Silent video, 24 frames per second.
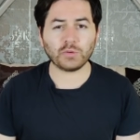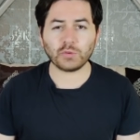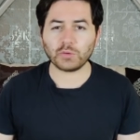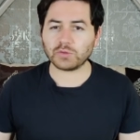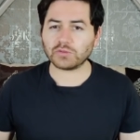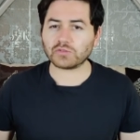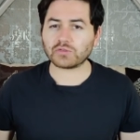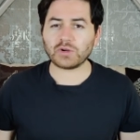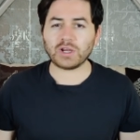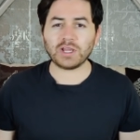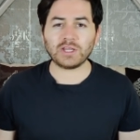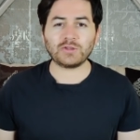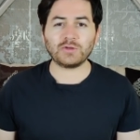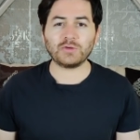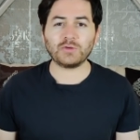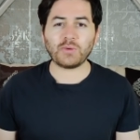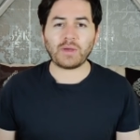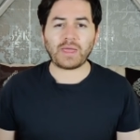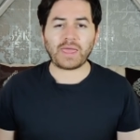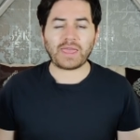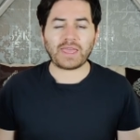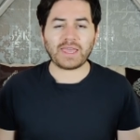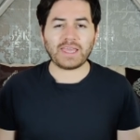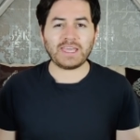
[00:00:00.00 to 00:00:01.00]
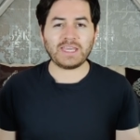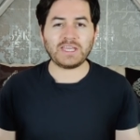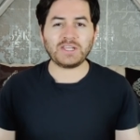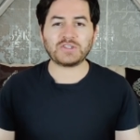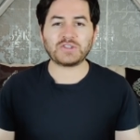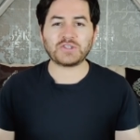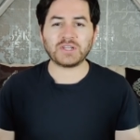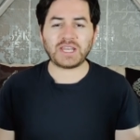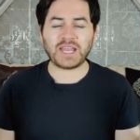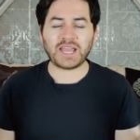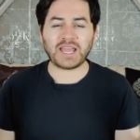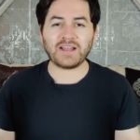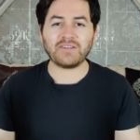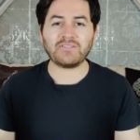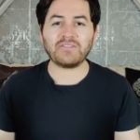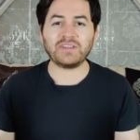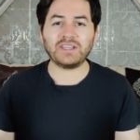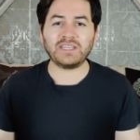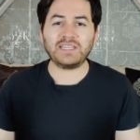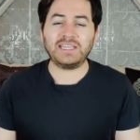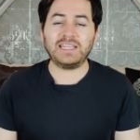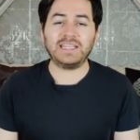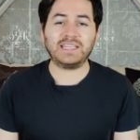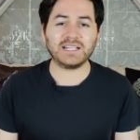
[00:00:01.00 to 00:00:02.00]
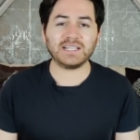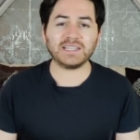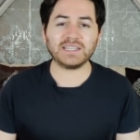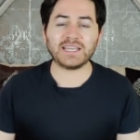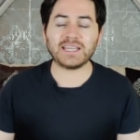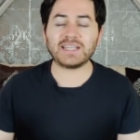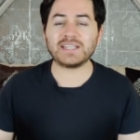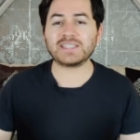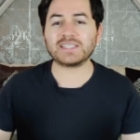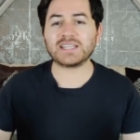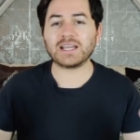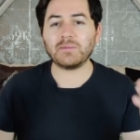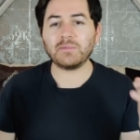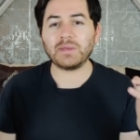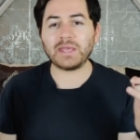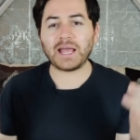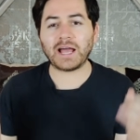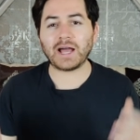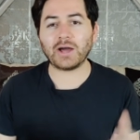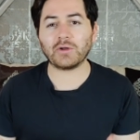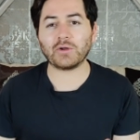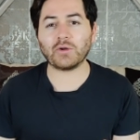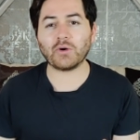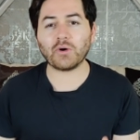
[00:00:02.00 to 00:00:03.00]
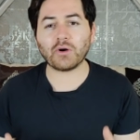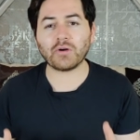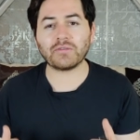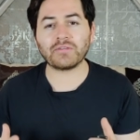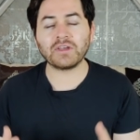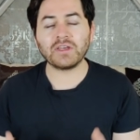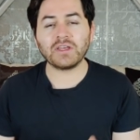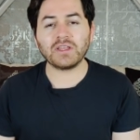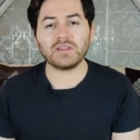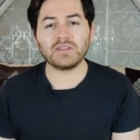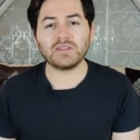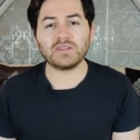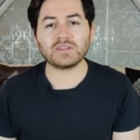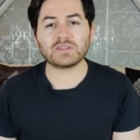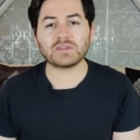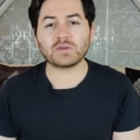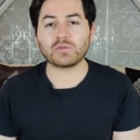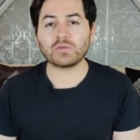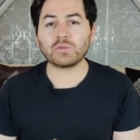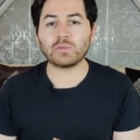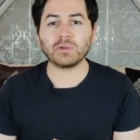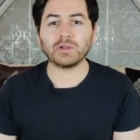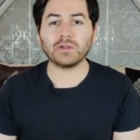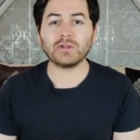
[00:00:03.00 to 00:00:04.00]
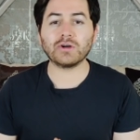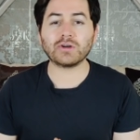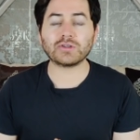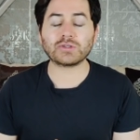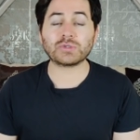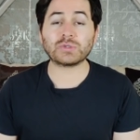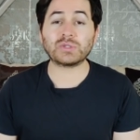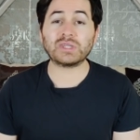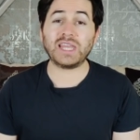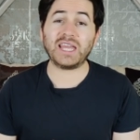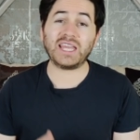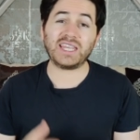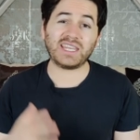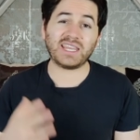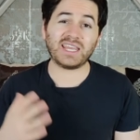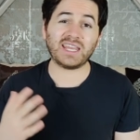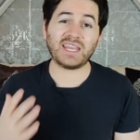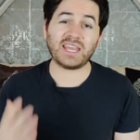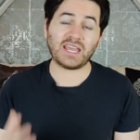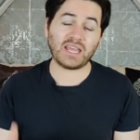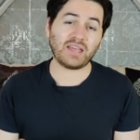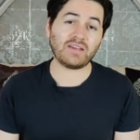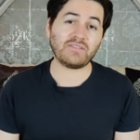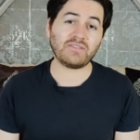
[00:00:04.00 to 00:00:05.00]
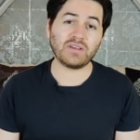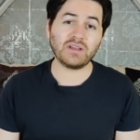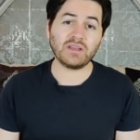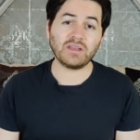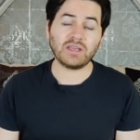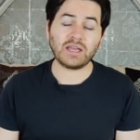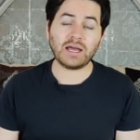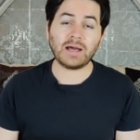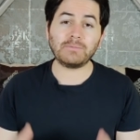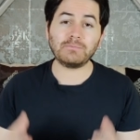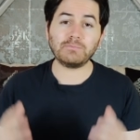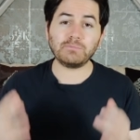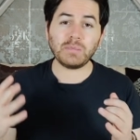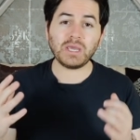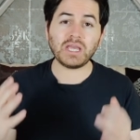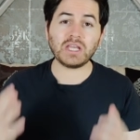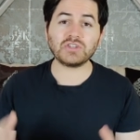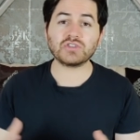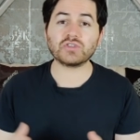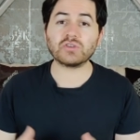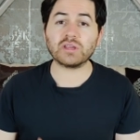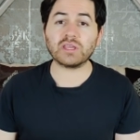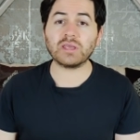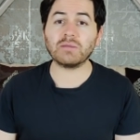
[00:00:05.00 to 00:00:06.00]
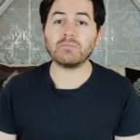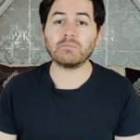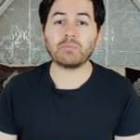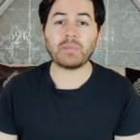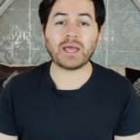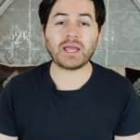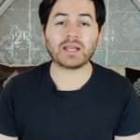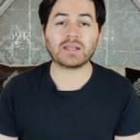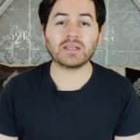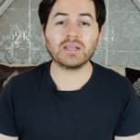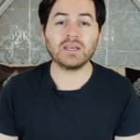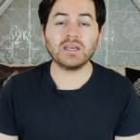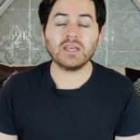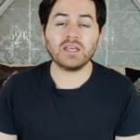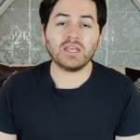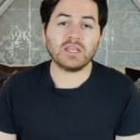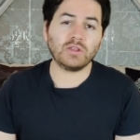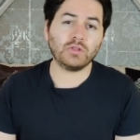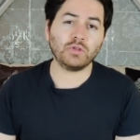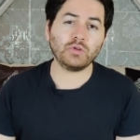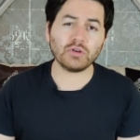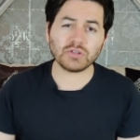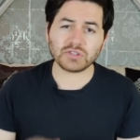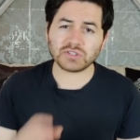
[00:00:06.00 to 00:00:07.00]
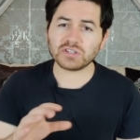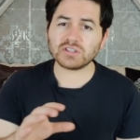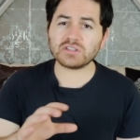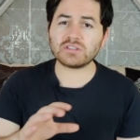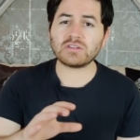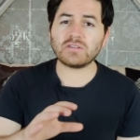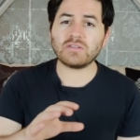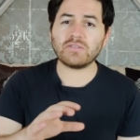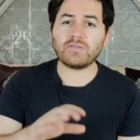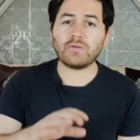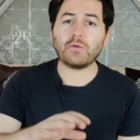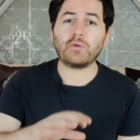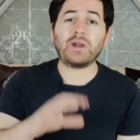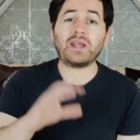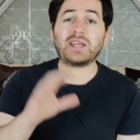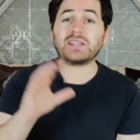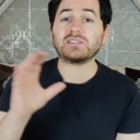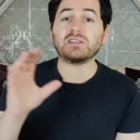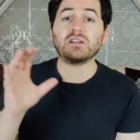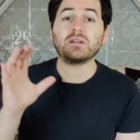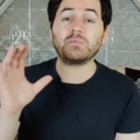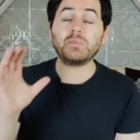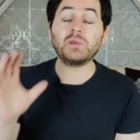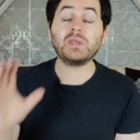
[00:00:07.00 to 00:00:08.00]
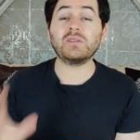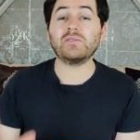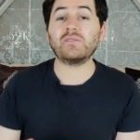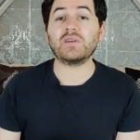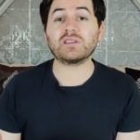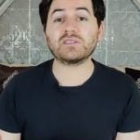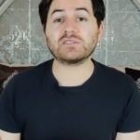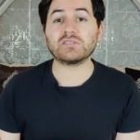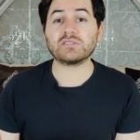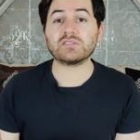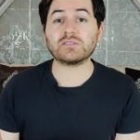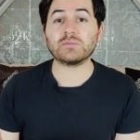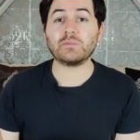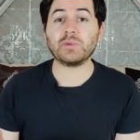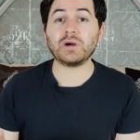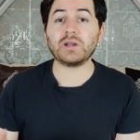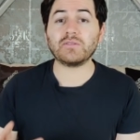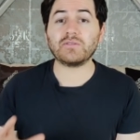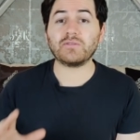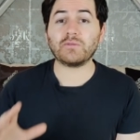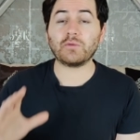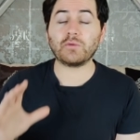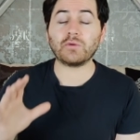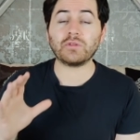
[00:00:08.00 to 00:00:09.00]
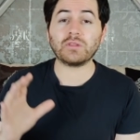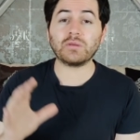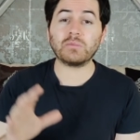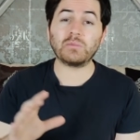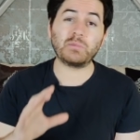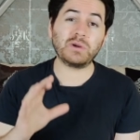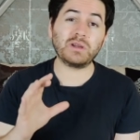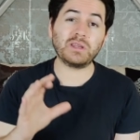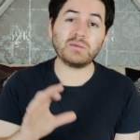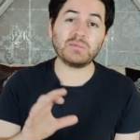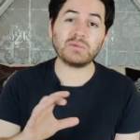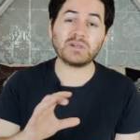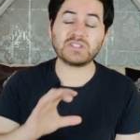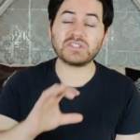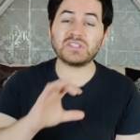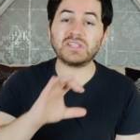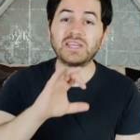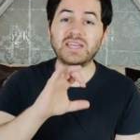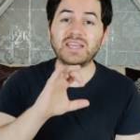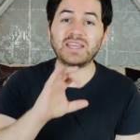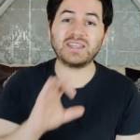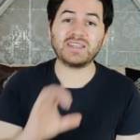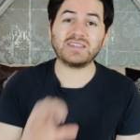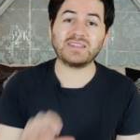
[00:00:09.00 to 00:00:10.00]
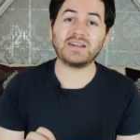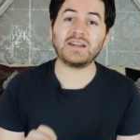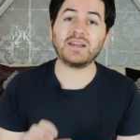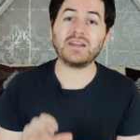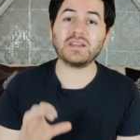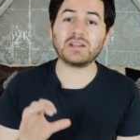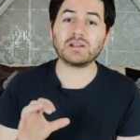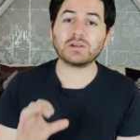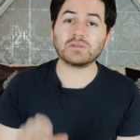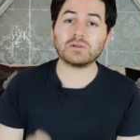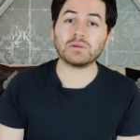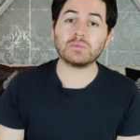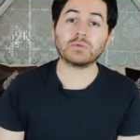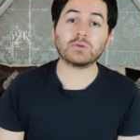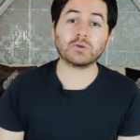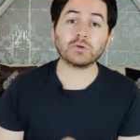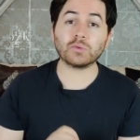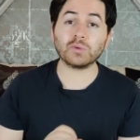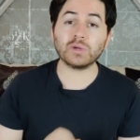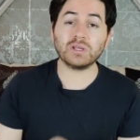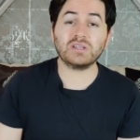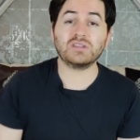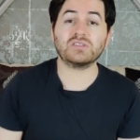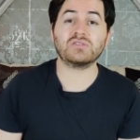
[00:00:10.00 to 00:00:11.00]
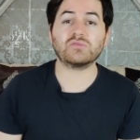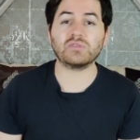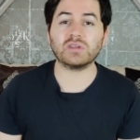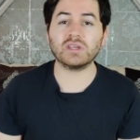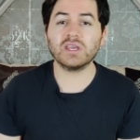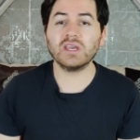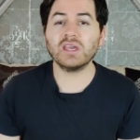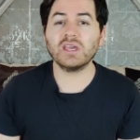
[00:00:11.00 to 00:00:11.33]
trying to know each and every detail that is coming out of this Ripple lawsuit that can have a major impact, not just for XRP investors, but for pretty much the entire crypto industry.